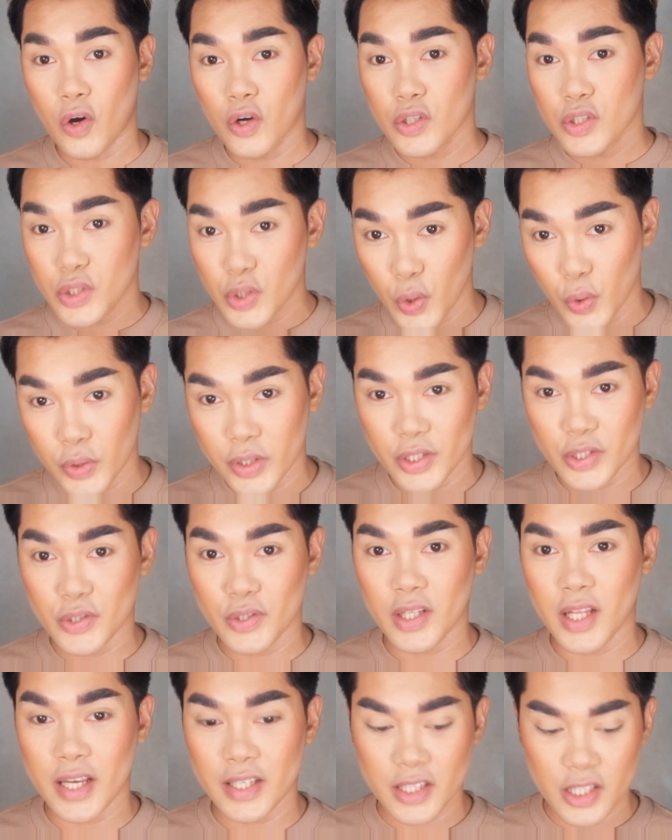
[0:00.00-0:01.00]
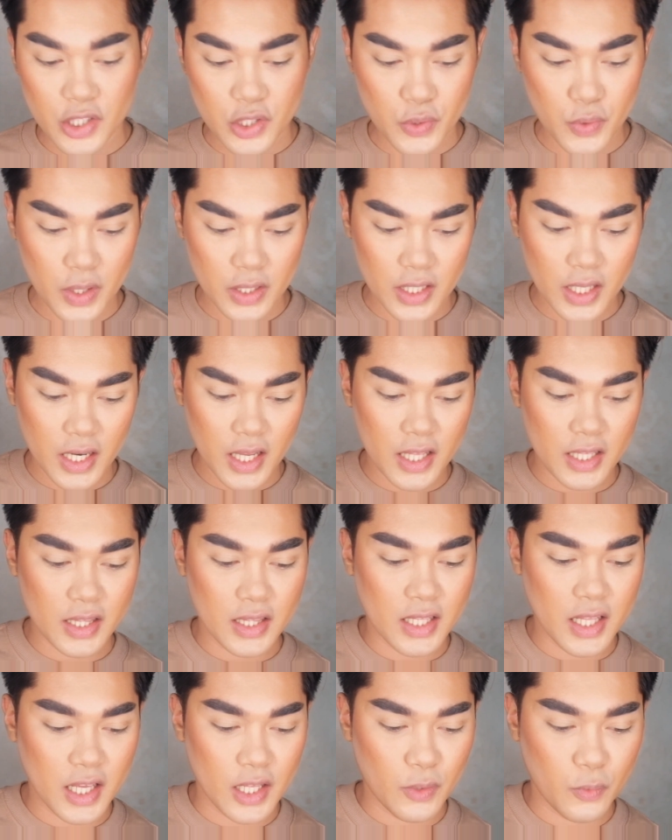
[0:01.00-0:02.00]
Also, did you like the trick that I
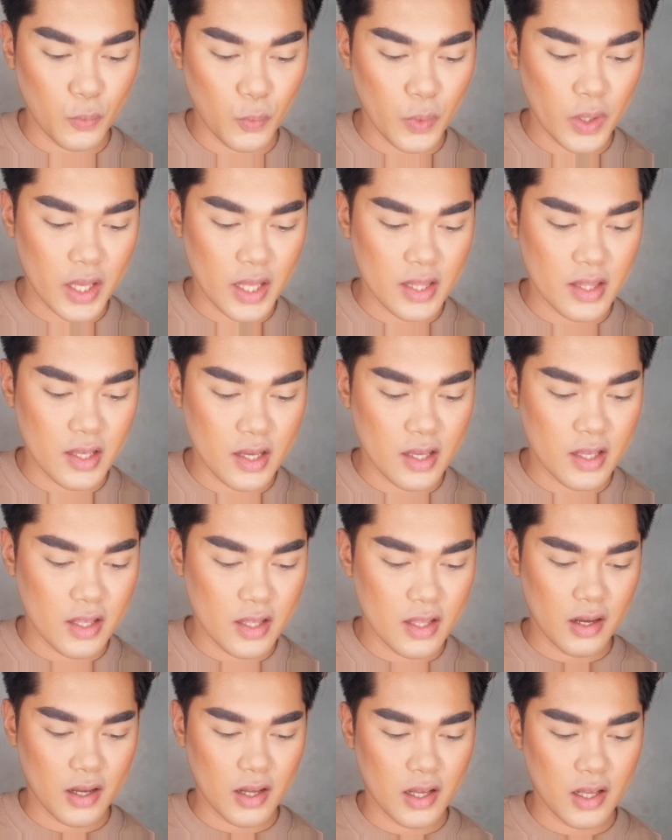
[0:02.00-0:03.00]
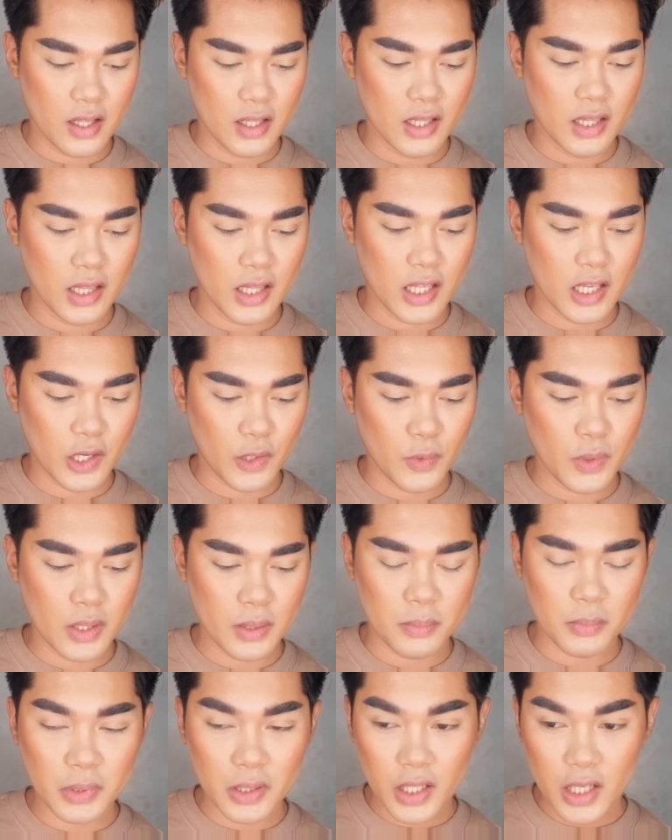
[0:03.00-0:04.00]
did with the
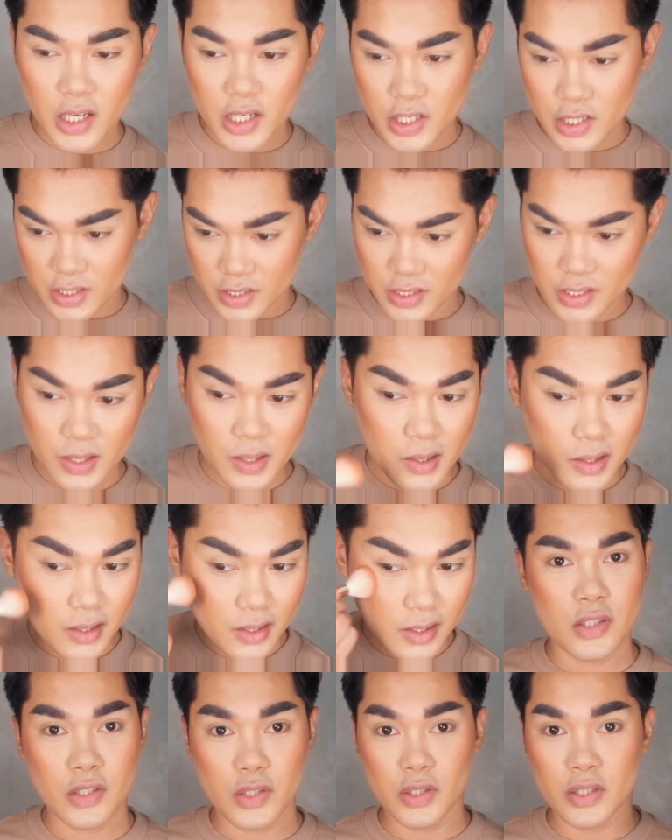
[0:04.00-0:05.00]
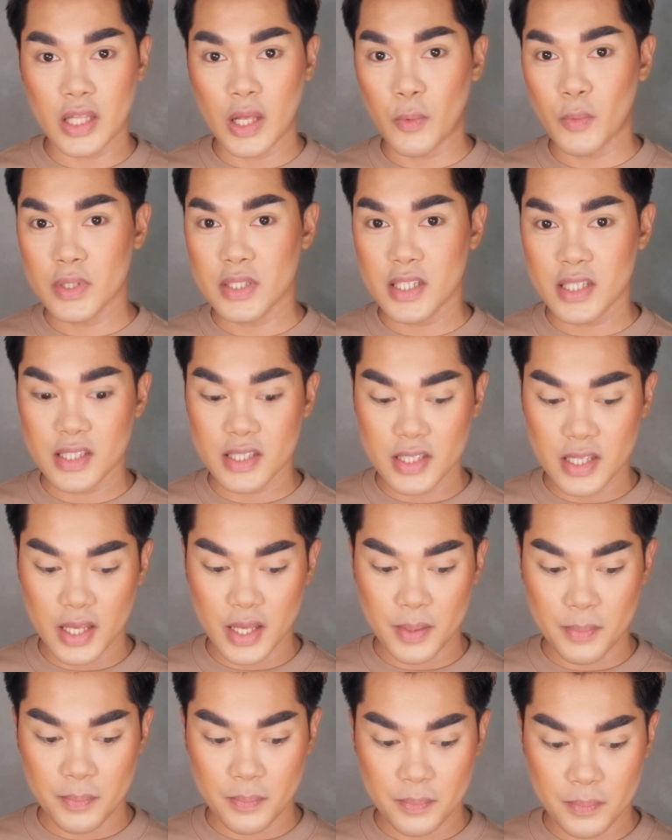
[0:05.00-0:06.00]
liquid blush? So that was a
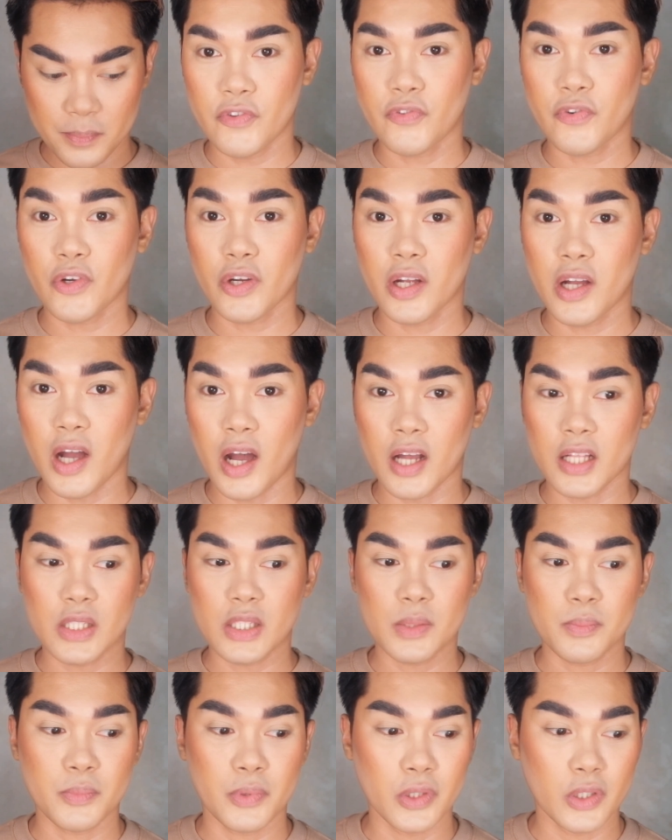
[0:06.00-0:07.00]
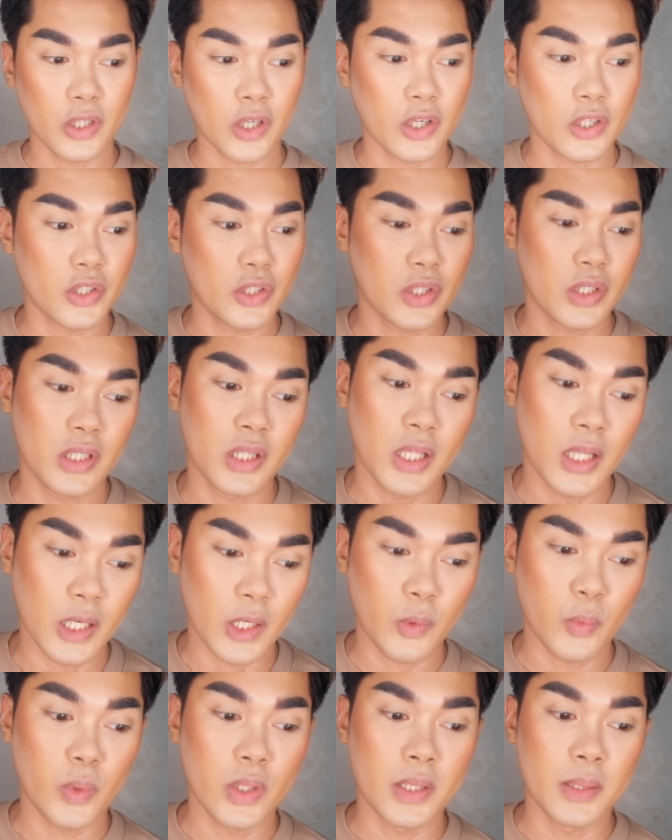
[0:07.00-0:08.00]
tip. If you forgot to put on your
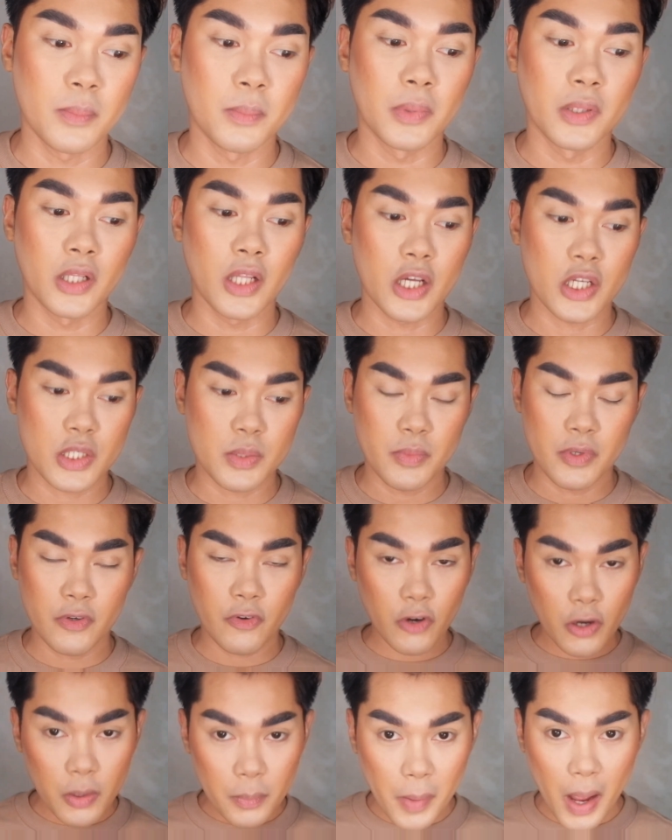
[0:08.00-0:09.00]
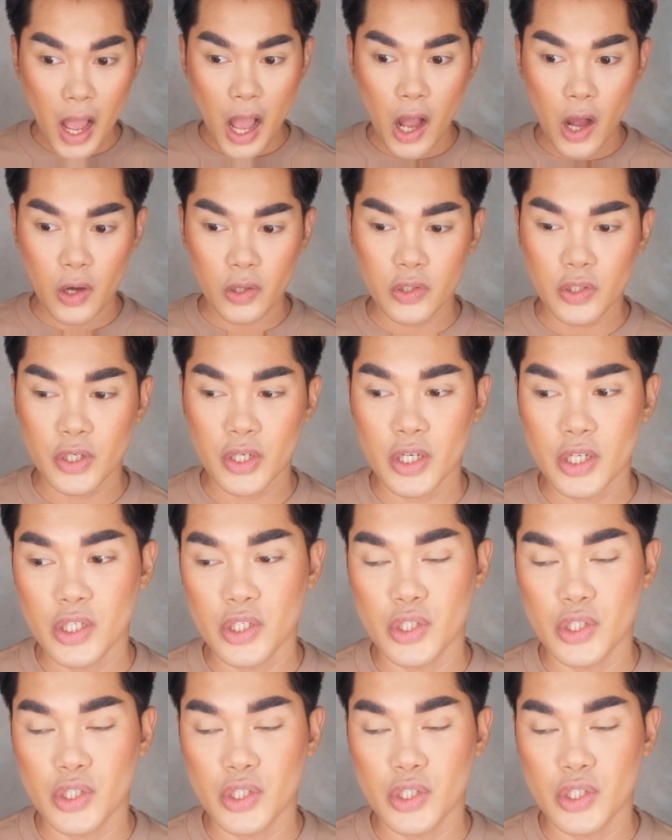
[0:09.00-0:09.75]
liquid blush before powder,